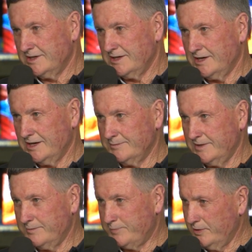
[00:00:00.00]

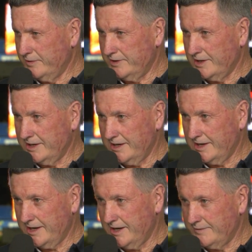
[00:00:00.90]
In Perth, he'd only
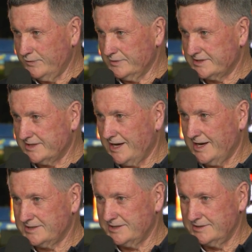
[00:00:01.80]
had a handful of
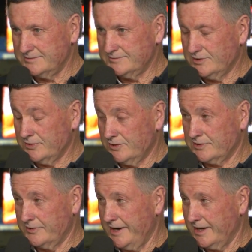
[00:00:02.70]
starts and got
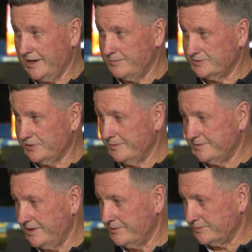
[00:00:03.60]
knocked around a couple of
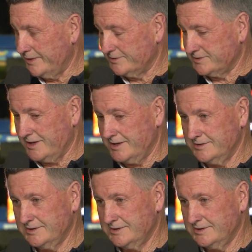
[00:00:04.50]
times there as well. So